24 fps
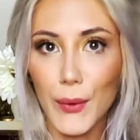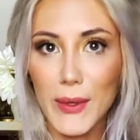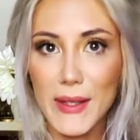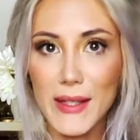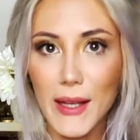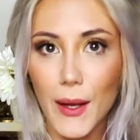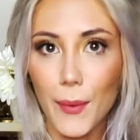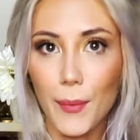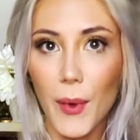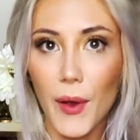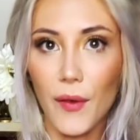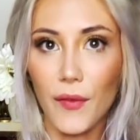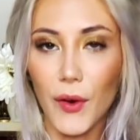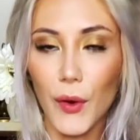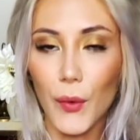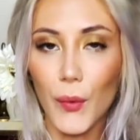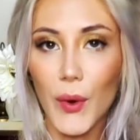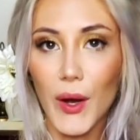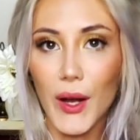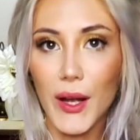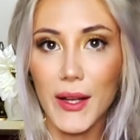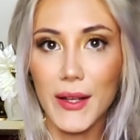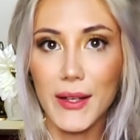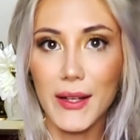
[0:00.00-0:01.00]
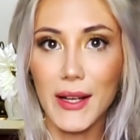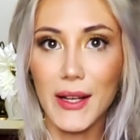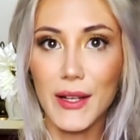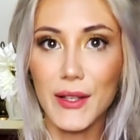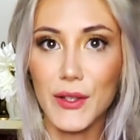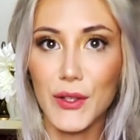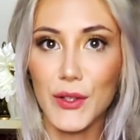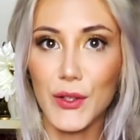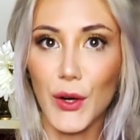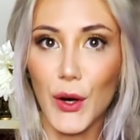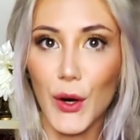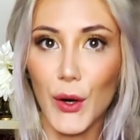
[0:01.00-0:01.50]
what's up everyone?
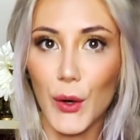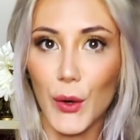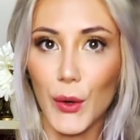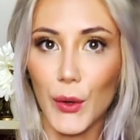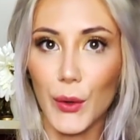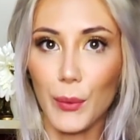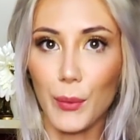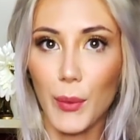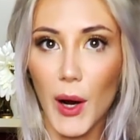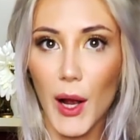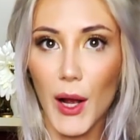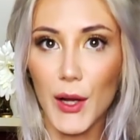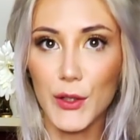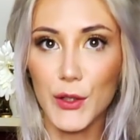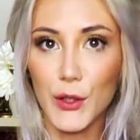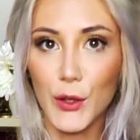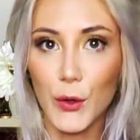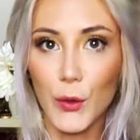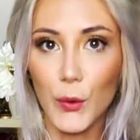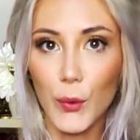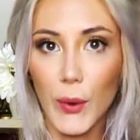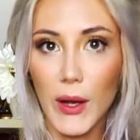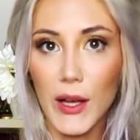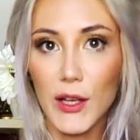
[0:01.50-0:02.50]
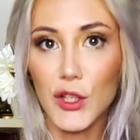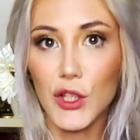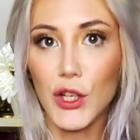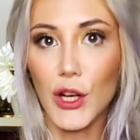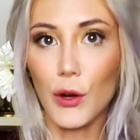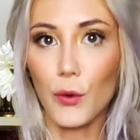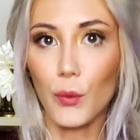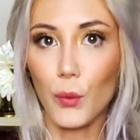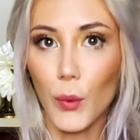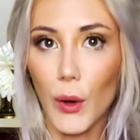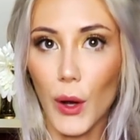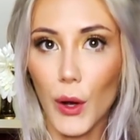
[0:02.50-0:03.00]
It's Stargirl the Practical Witch
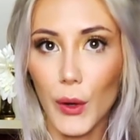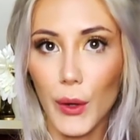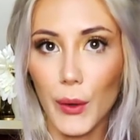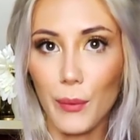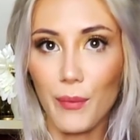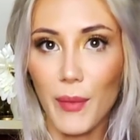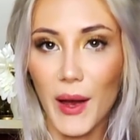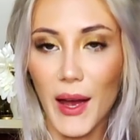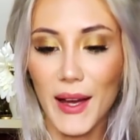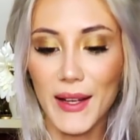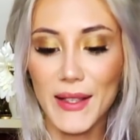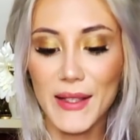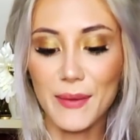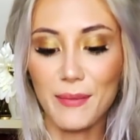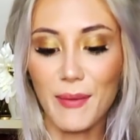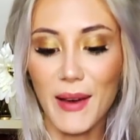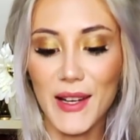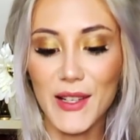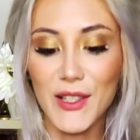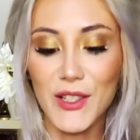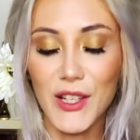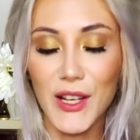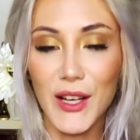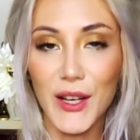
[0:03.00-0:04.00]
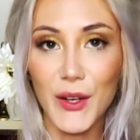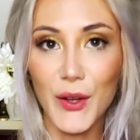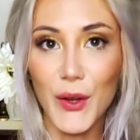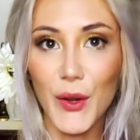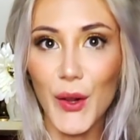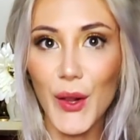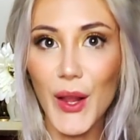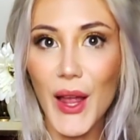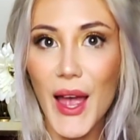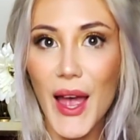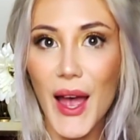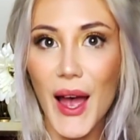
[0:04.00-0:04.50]
and welcome back to my
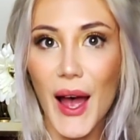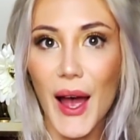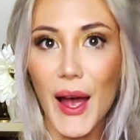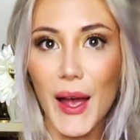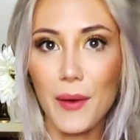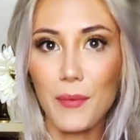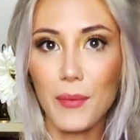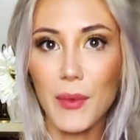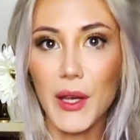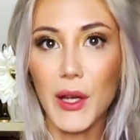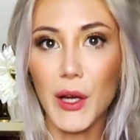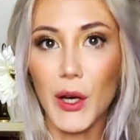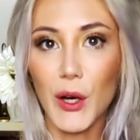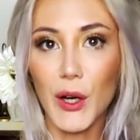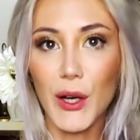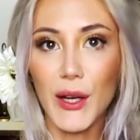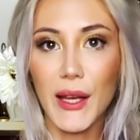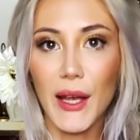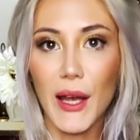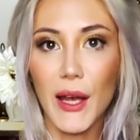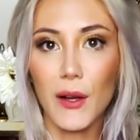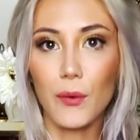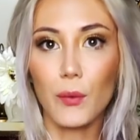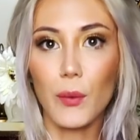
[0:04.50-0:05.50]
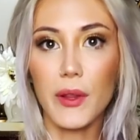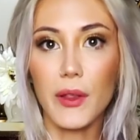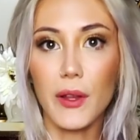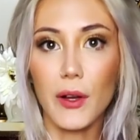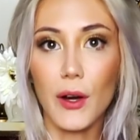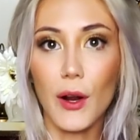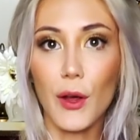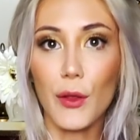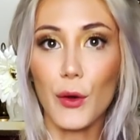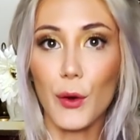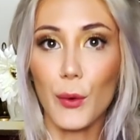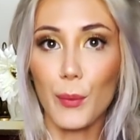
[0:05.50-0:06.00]
channel. I'm here again with
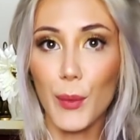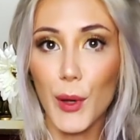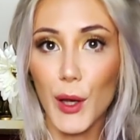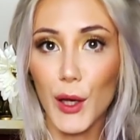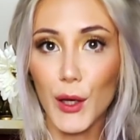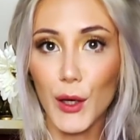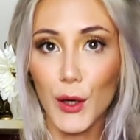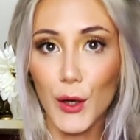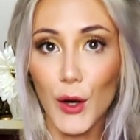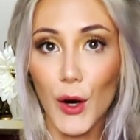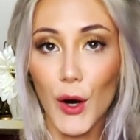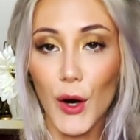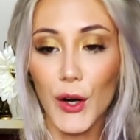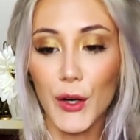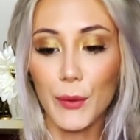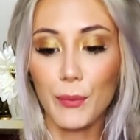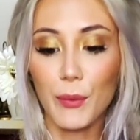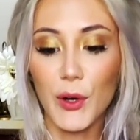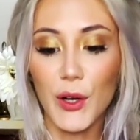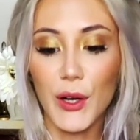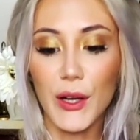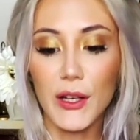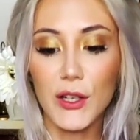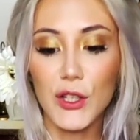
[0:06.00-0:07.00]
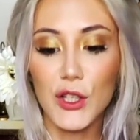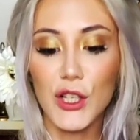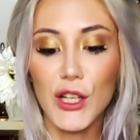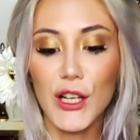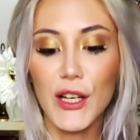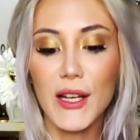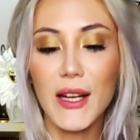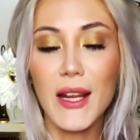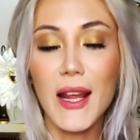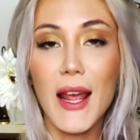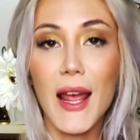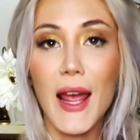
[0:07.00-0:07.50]
another pick a card
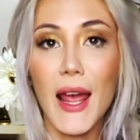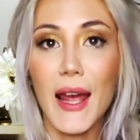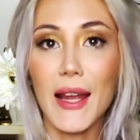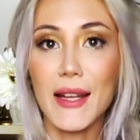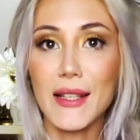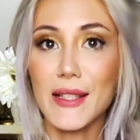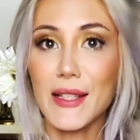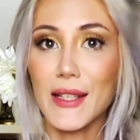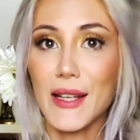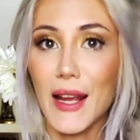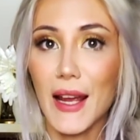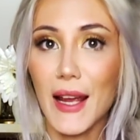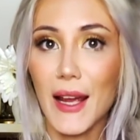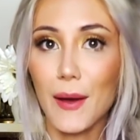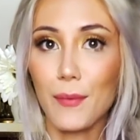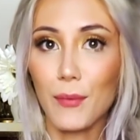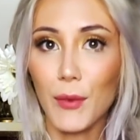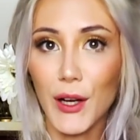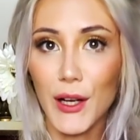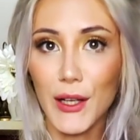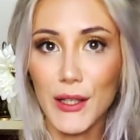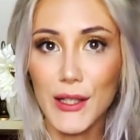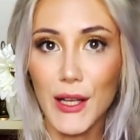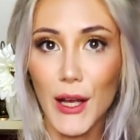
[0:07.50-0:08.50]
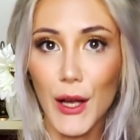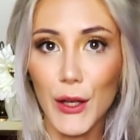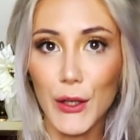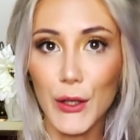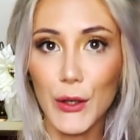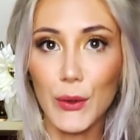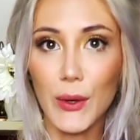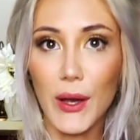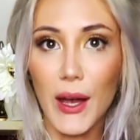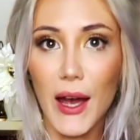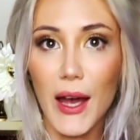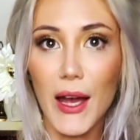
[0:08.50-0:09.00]
prediction, and today I'm going to tell
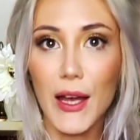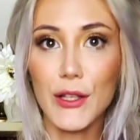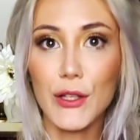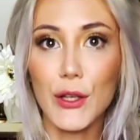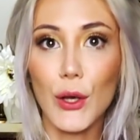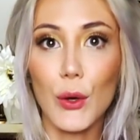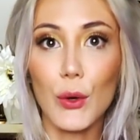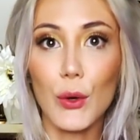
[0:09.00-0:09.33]
you guys